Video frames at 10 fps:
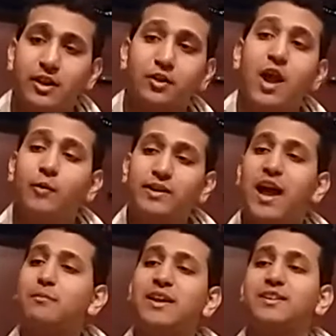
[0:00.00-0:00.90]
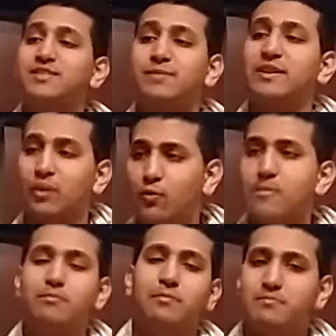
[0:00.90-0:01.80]
there. We gotta make it seem like the
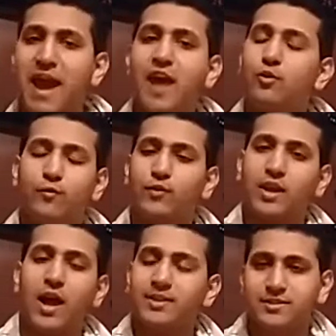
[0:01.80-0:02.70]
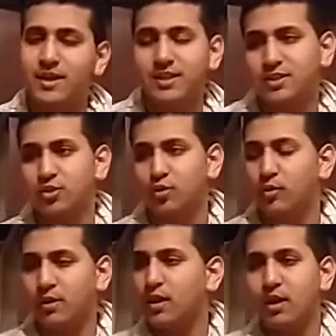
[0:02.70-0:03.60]
women matter for God's sakes. Cause
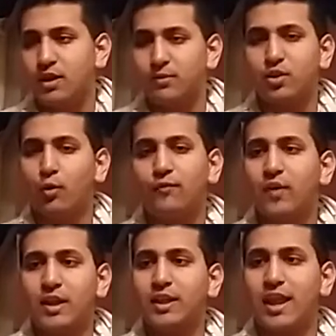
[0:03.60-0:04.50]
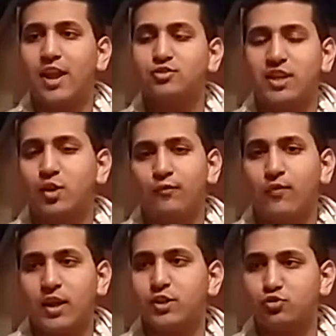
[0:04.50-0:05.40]
no one fucking cares. They don't
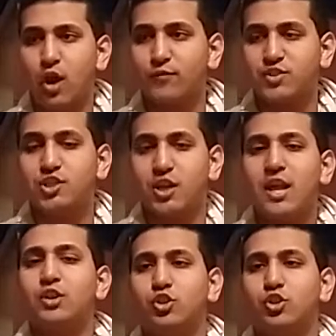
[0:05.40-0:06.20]
fucking draw for shit.